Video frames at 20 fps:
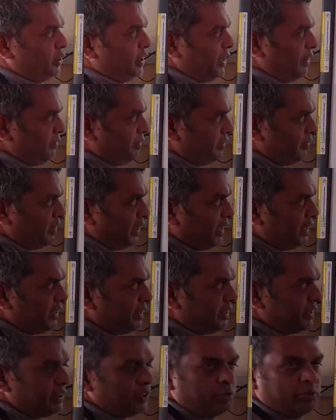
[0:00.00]
They have
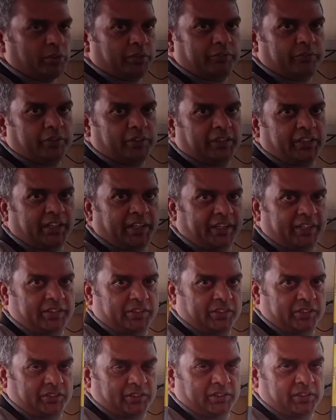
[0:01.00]
divided into different
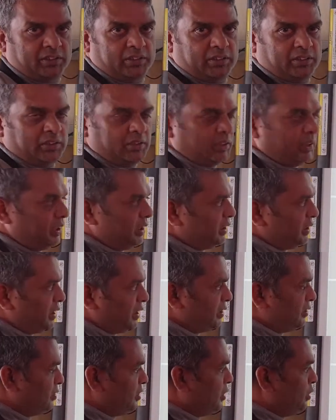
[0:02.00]
ages. And
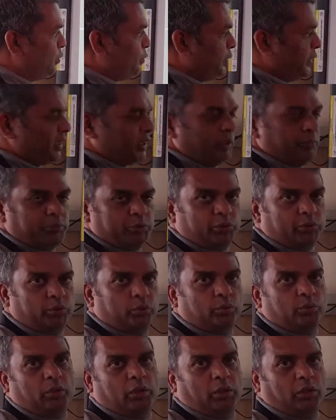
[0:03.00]
that is how we come to
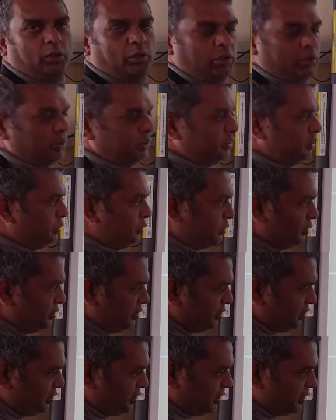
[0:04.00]
know a lot. So this
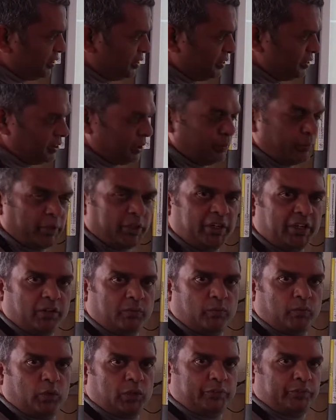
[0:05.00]
is just a summary
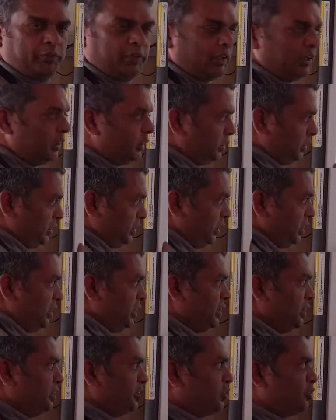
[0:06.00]
of what we learned
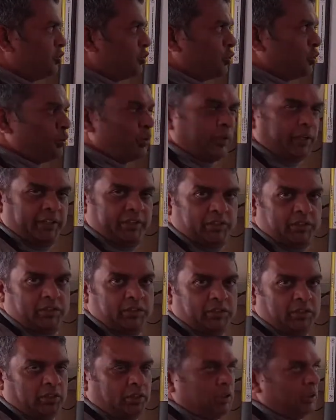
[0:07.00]
in the Stone Age.
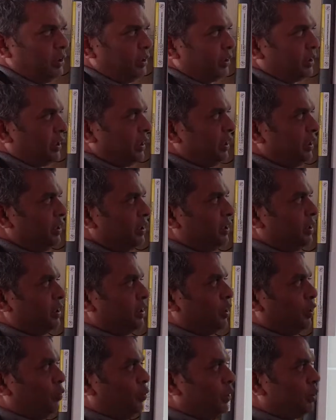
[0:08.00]
Okay?
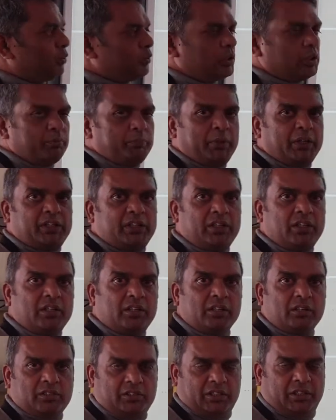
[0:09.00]
What were the
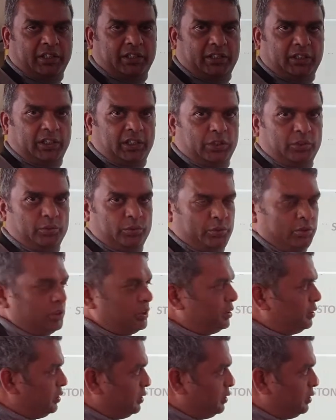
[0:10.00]
materials that they used?